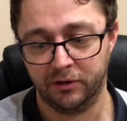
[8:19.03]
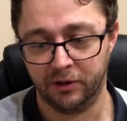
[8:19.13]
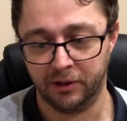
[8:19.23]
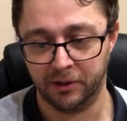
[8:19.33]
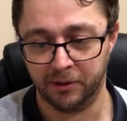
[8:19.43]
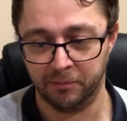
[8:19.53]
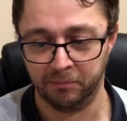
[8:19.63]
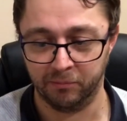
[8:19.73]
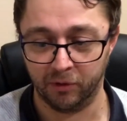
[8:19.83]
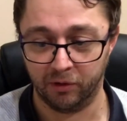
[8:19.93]

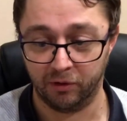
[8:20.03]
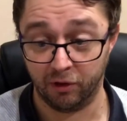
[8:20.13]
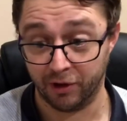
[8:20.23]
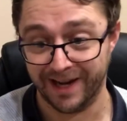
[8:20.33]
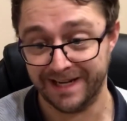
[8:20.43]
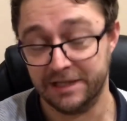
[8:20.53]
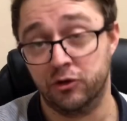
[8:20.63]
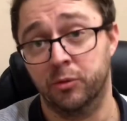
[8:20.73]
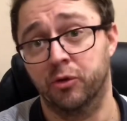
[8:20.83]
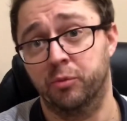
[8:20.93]
or that I need
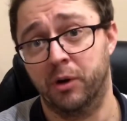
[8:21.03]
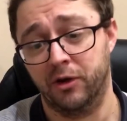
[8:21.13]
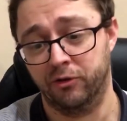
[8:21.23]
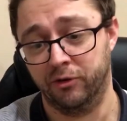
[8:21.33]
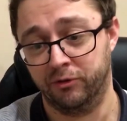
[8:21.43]
too much pressure